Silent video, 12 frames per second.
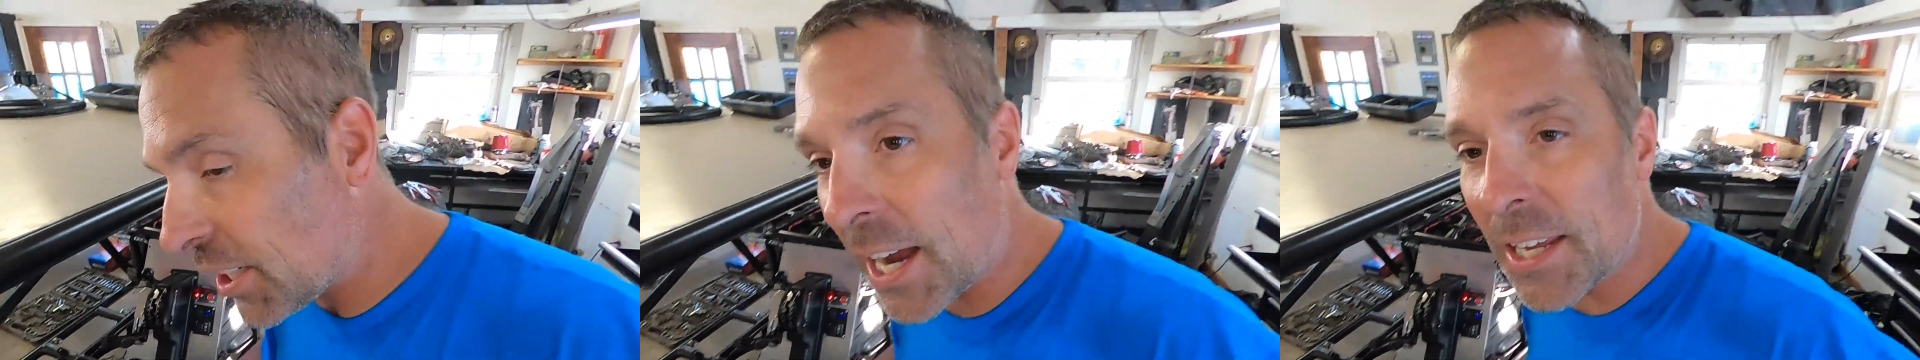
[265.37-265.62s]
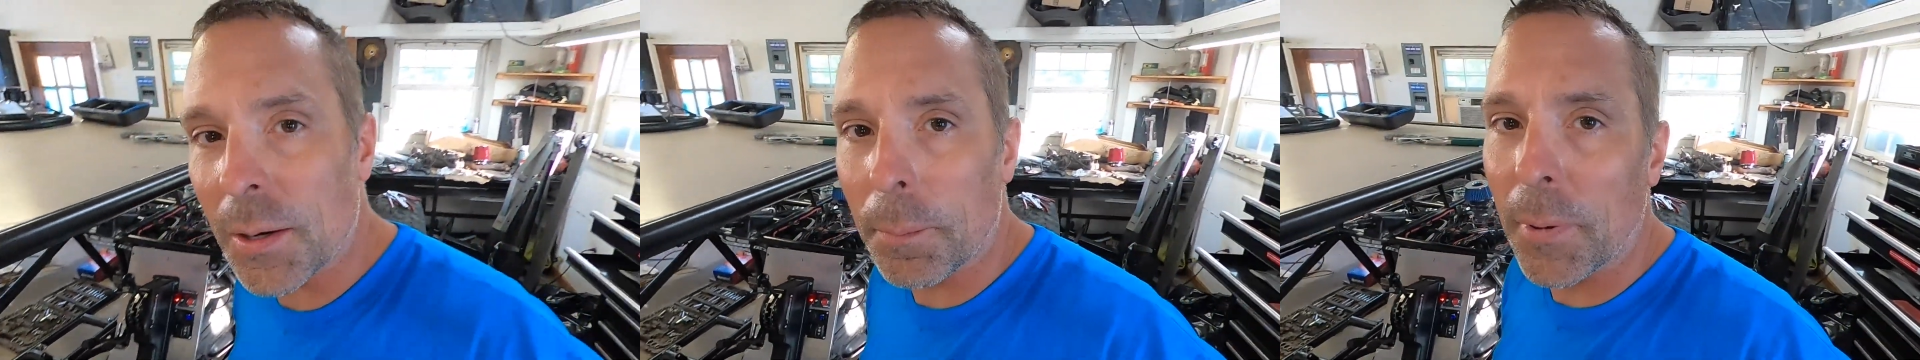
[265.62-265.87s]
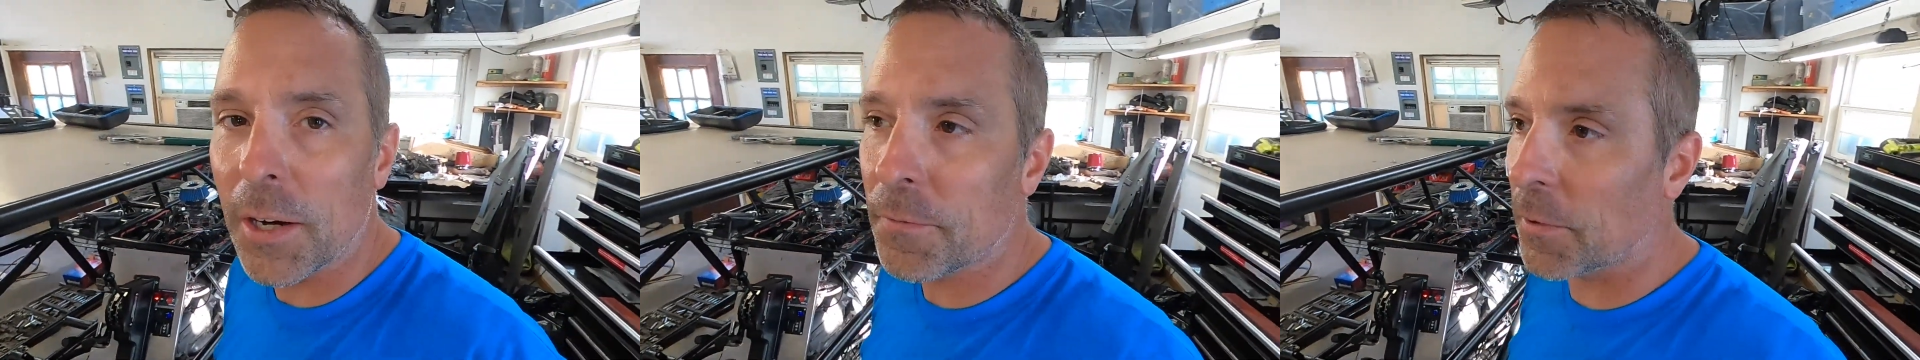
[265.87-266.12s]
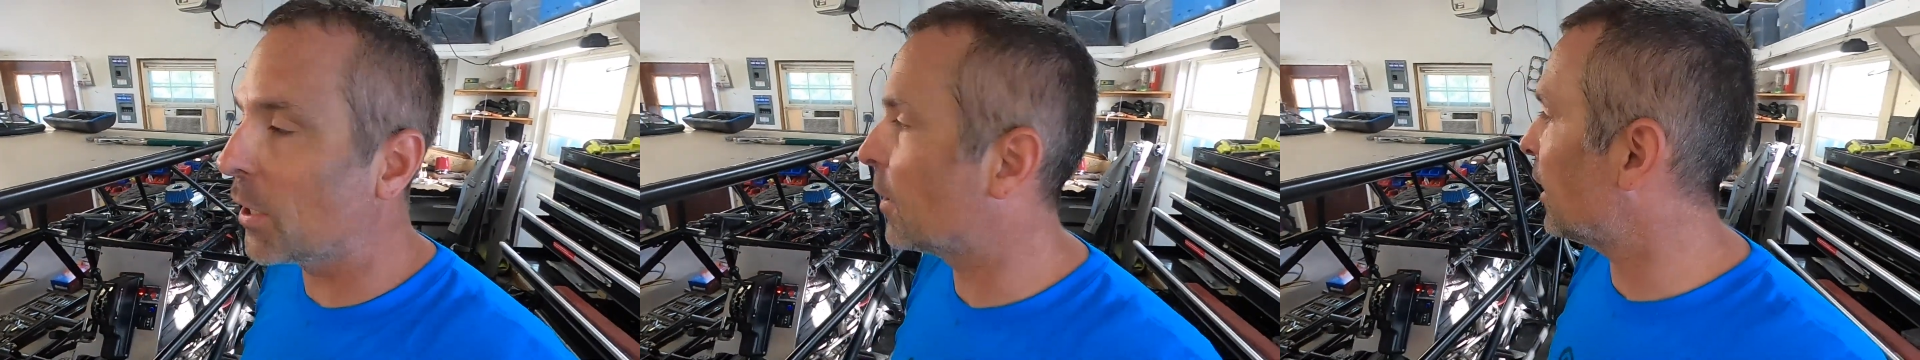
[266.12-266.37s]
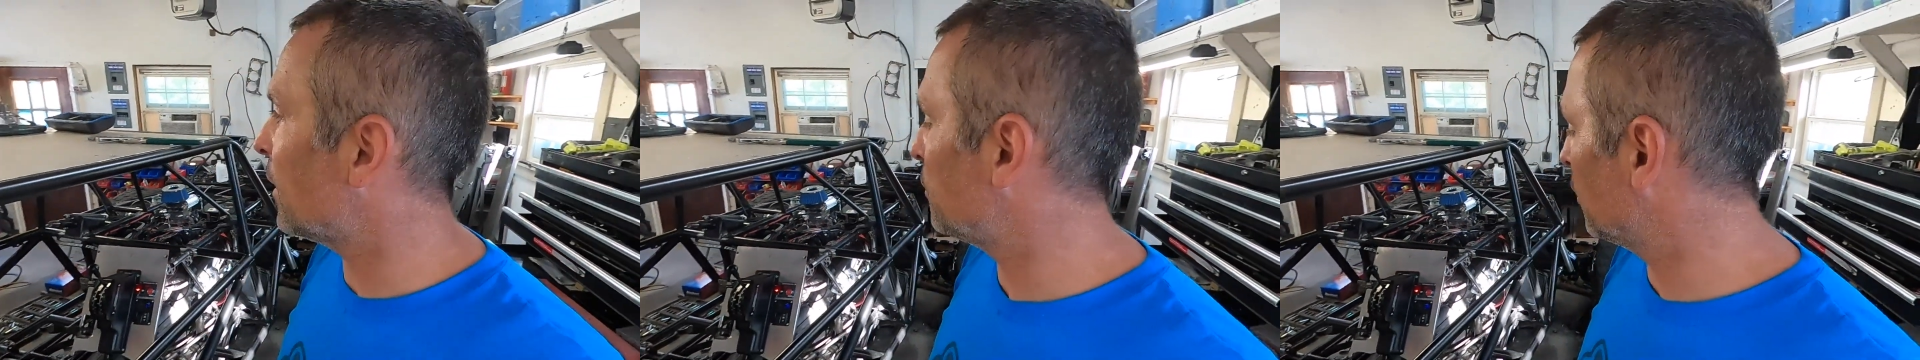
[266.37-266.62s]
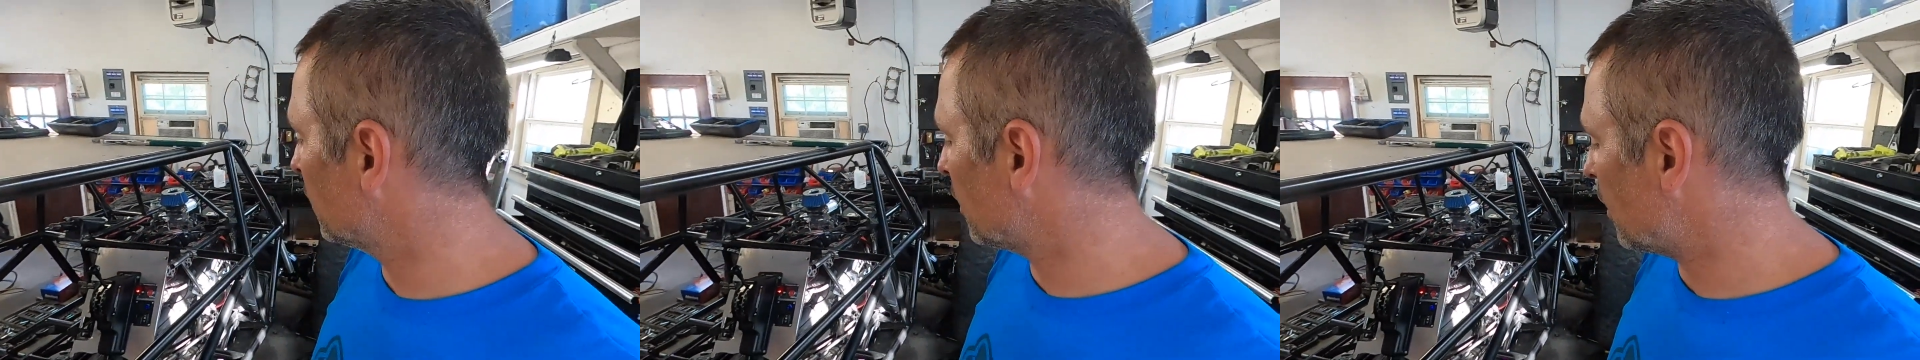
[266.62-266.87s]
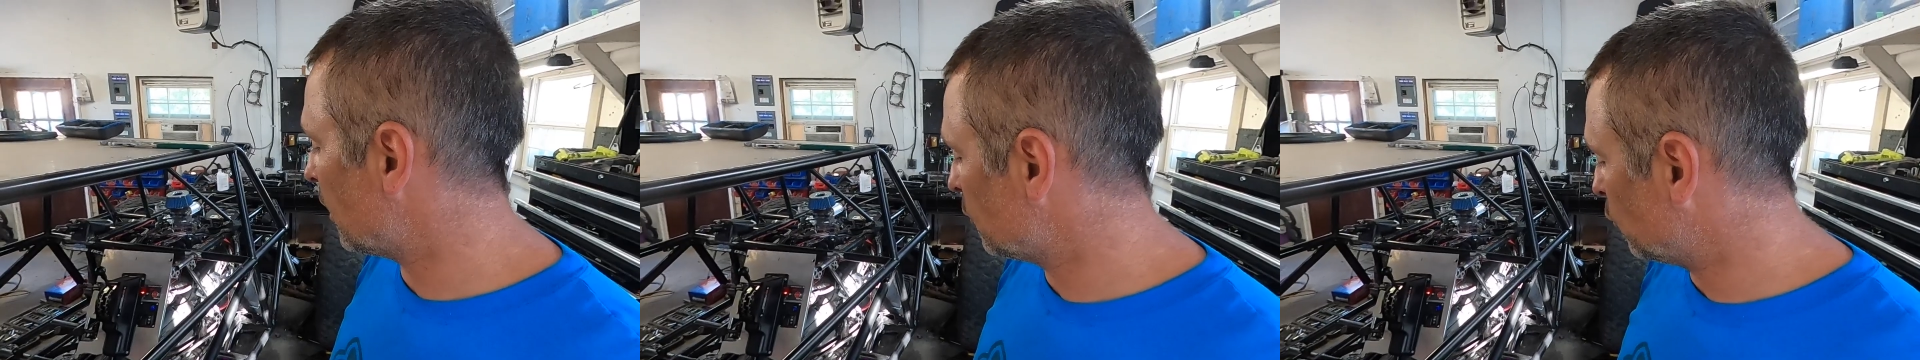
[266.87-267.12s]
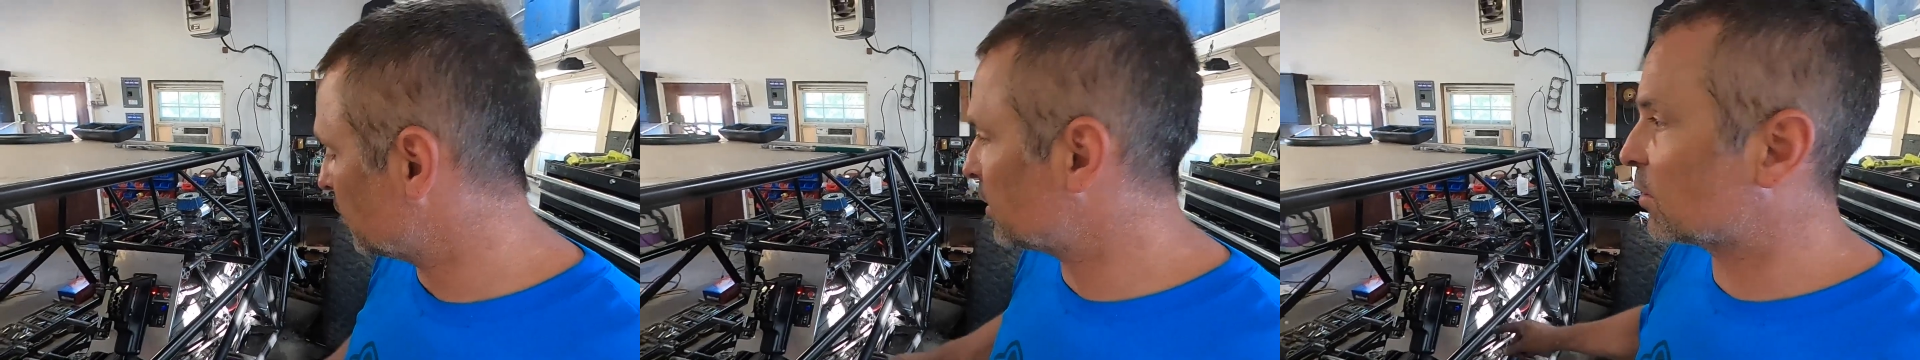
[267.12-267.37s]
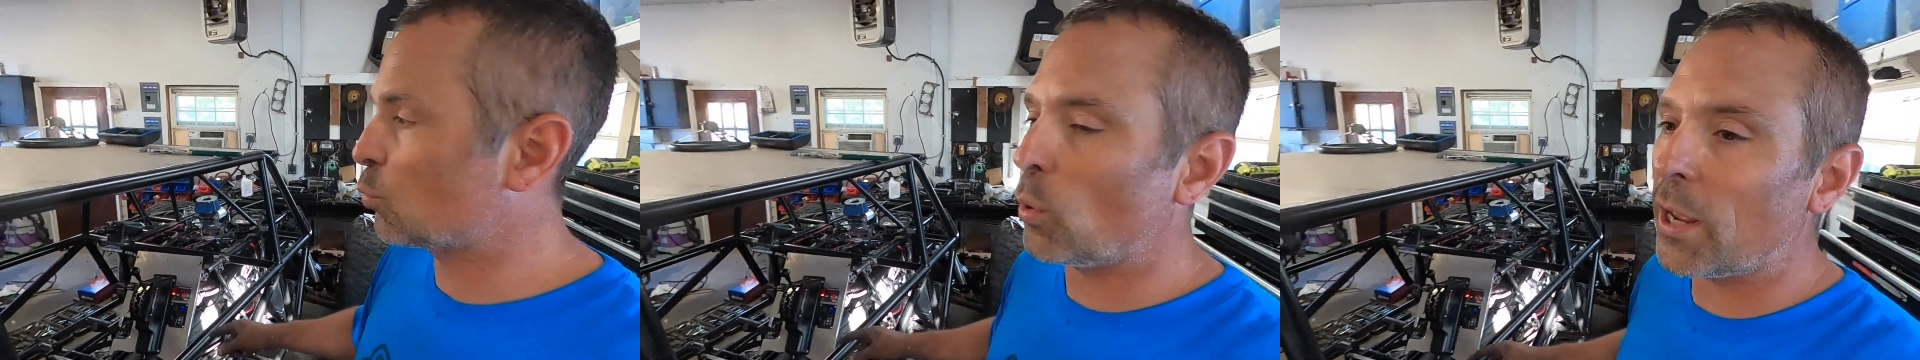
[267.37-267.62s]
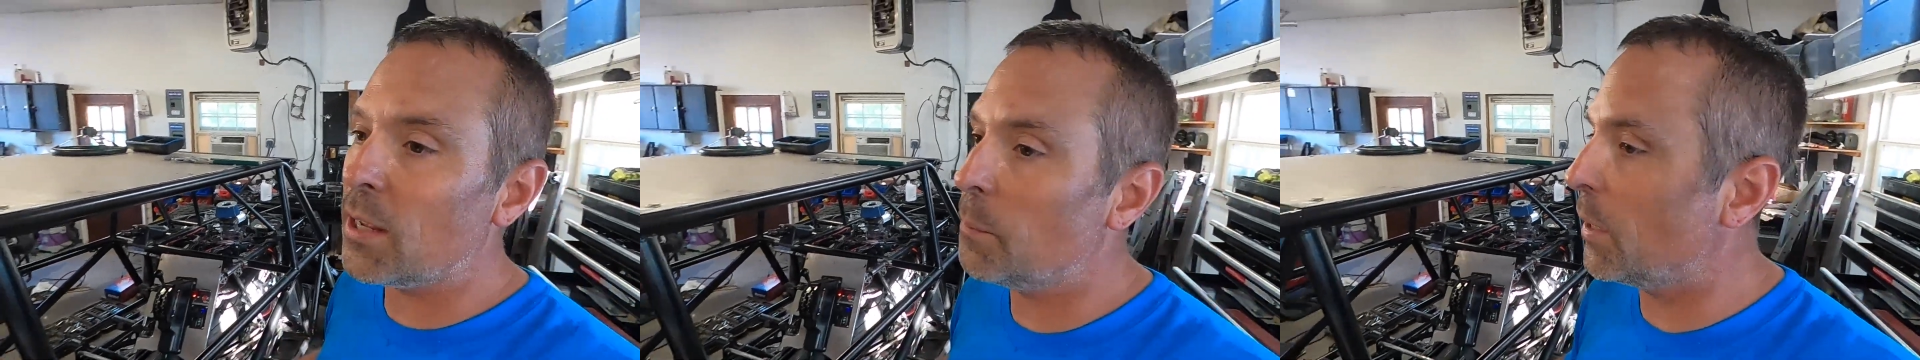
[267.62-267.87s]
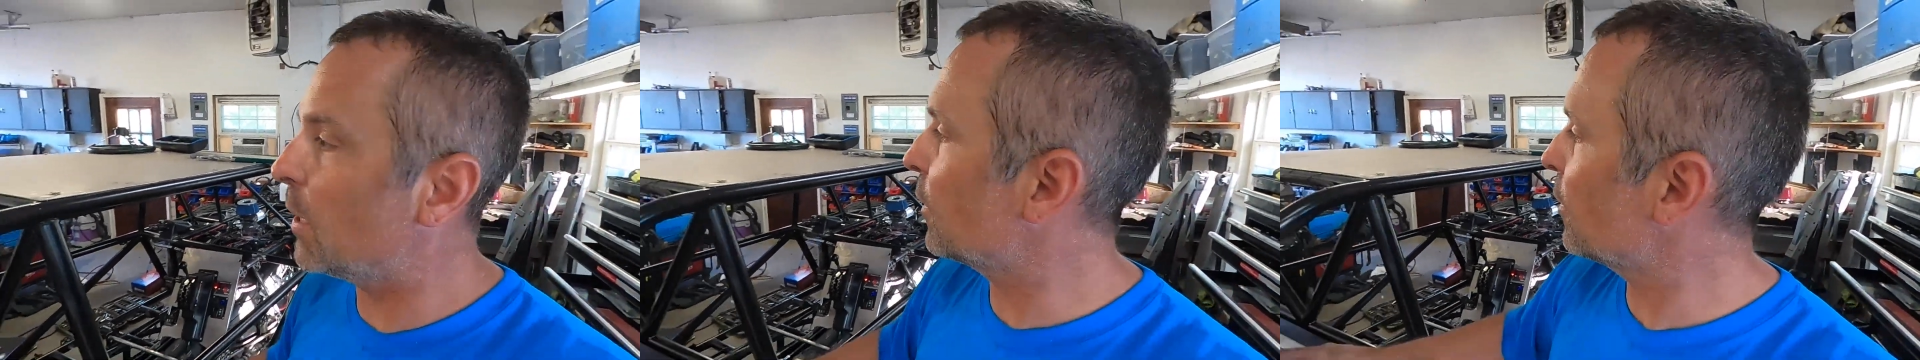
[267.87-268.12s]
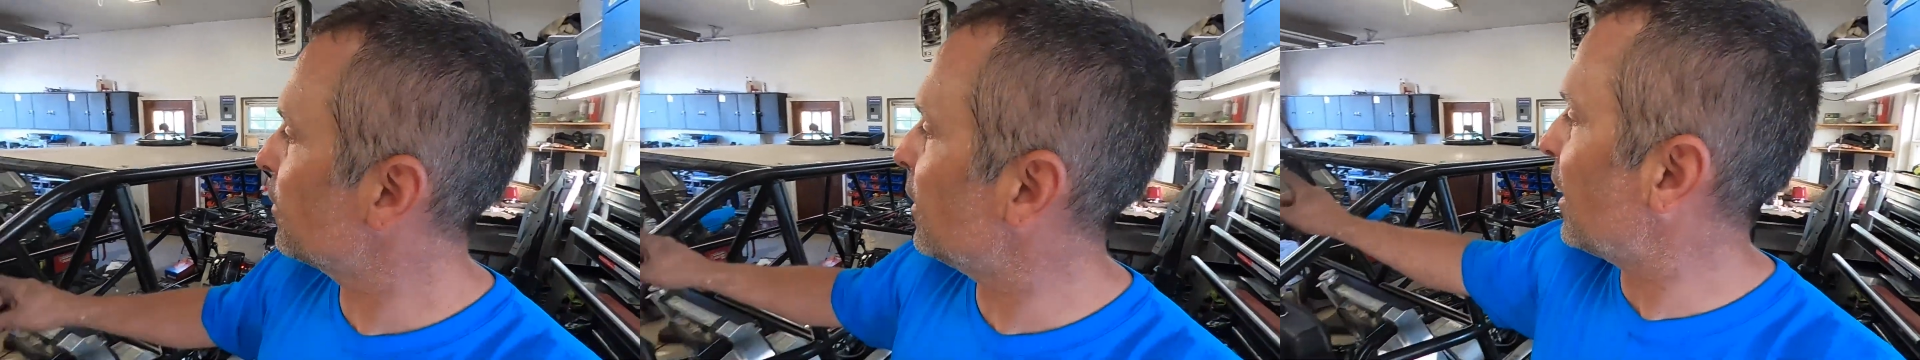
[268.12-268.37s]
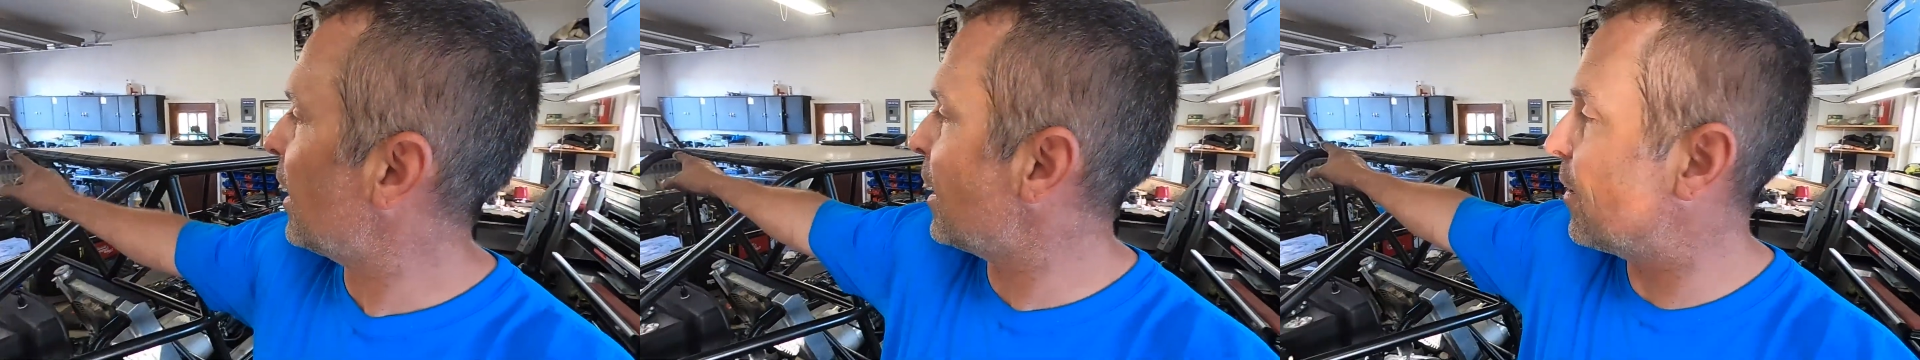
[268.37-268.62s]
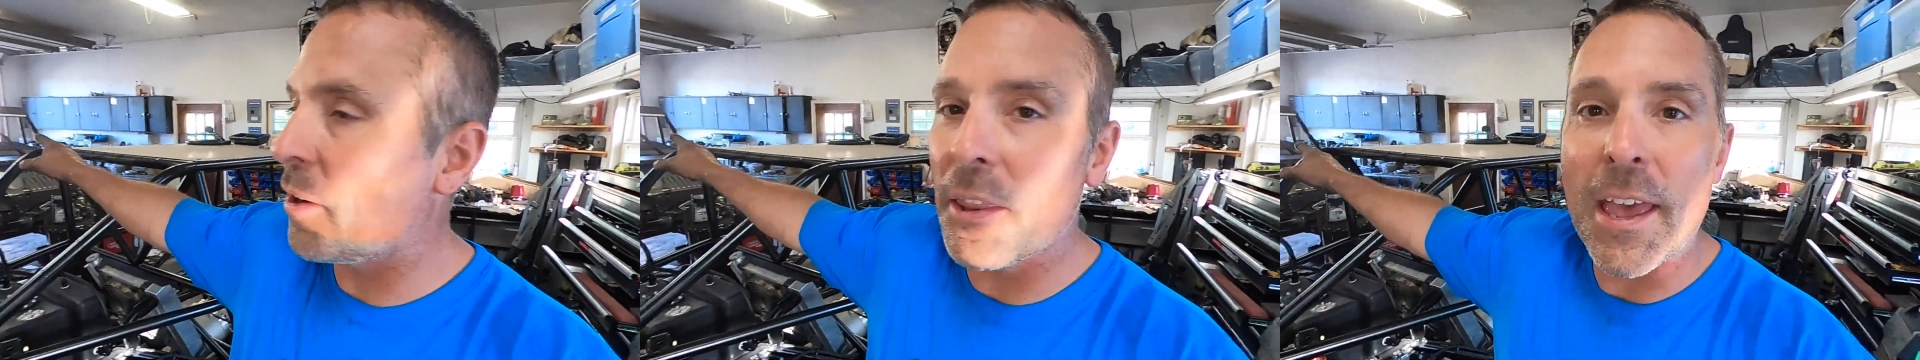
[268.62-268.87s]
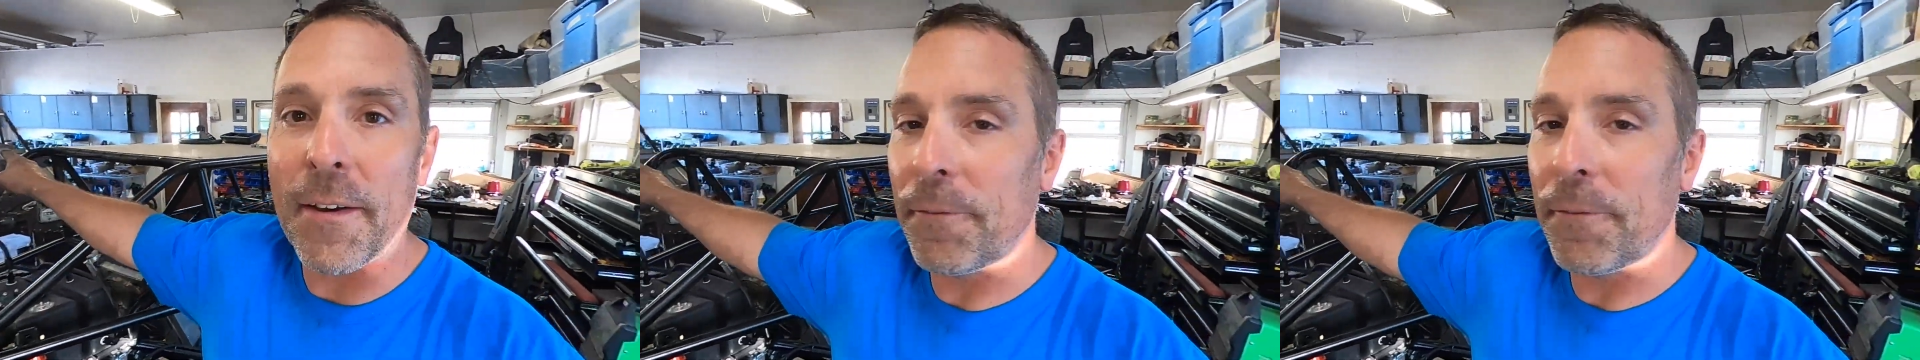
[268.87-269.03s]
giant muffler I put on, which is way bigger than I have on that